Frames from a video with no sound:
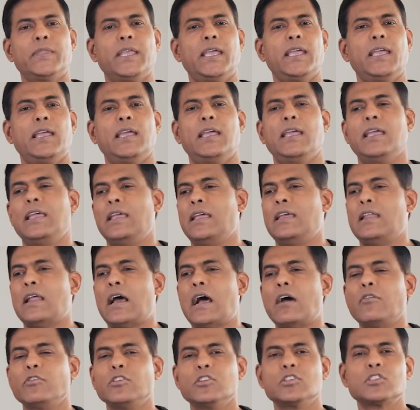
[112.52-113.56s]
in
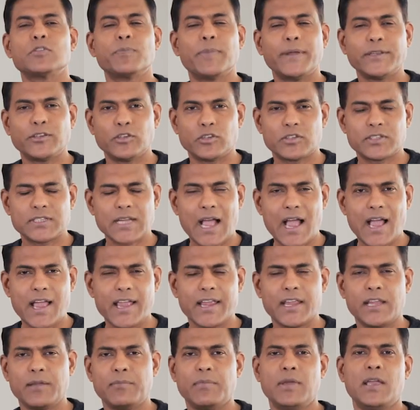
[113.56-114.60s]
how you spend your
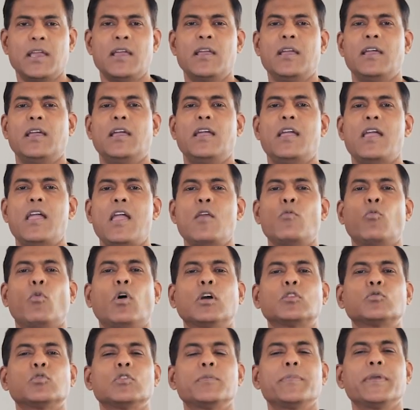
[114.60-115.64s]
time, and
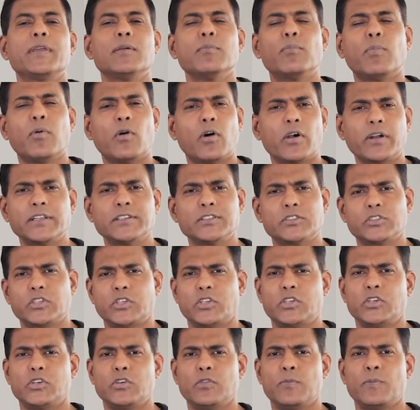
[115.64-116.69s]
what would be important to
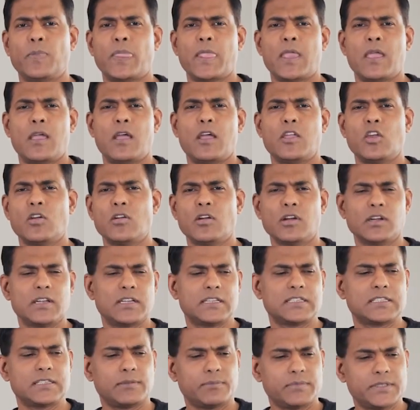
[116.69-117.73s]
you. You're not in
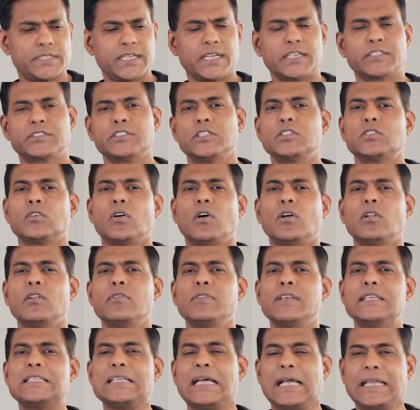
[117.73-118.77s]
subjection to all of
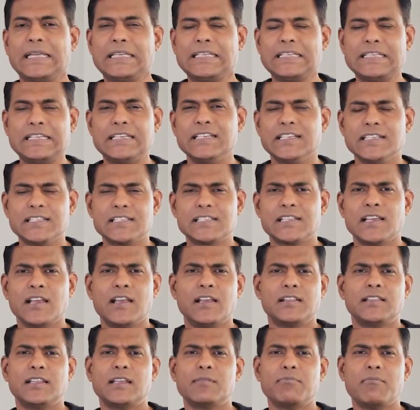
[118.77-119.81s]
these ideas
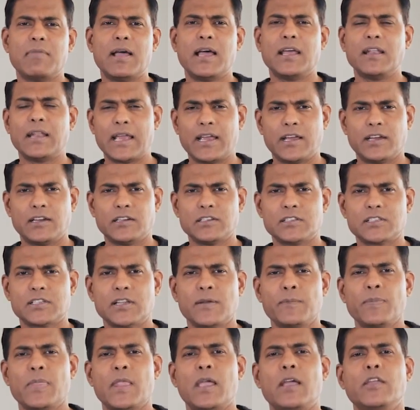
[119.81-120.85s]
that man has.
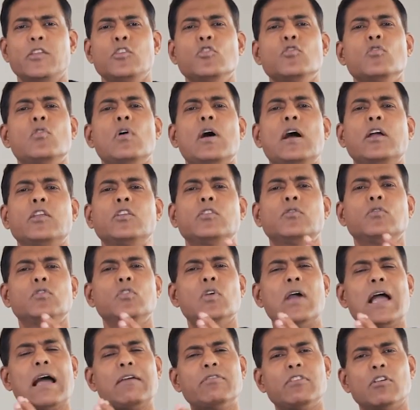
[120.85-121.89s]
You, you
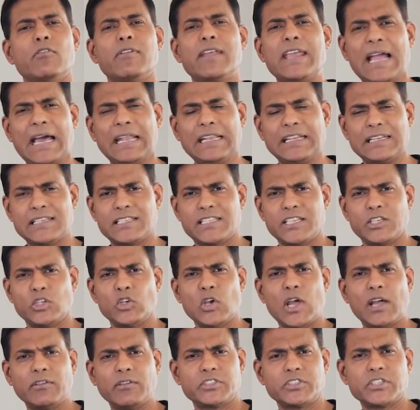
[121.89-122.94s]
have the reality, you
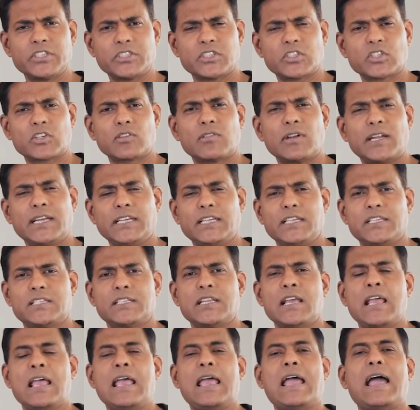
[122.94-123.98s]
Jesus Christ,
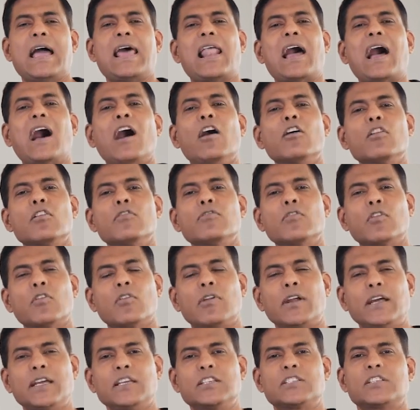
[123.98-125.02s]
and out of
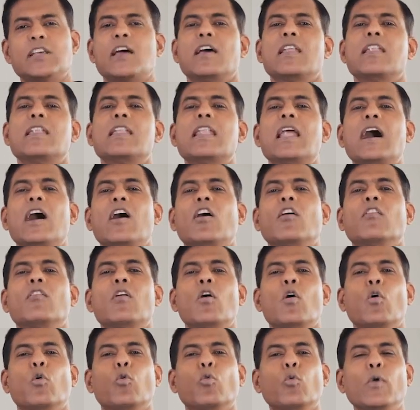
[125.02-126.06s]
Christ, now
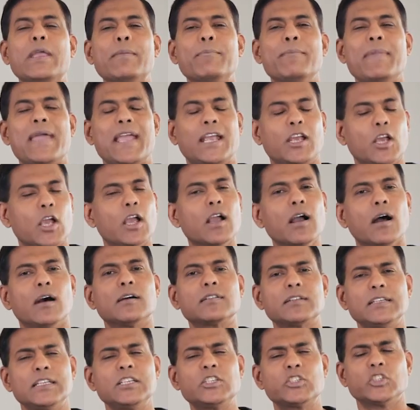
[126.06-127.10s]
we make
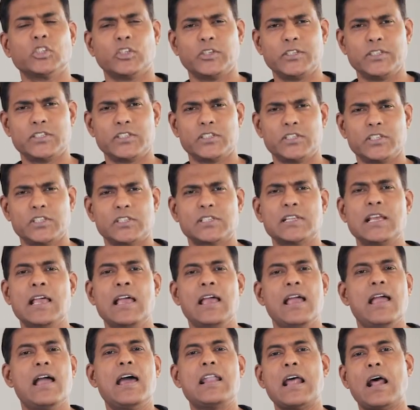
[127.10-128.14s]
godly choices,
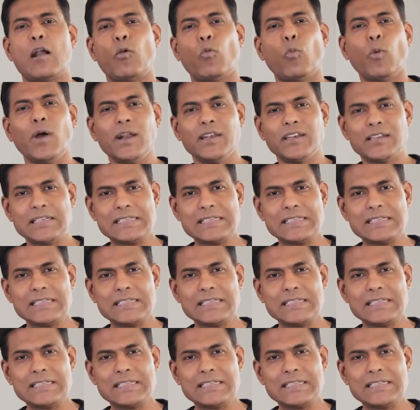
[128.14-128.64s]
and our one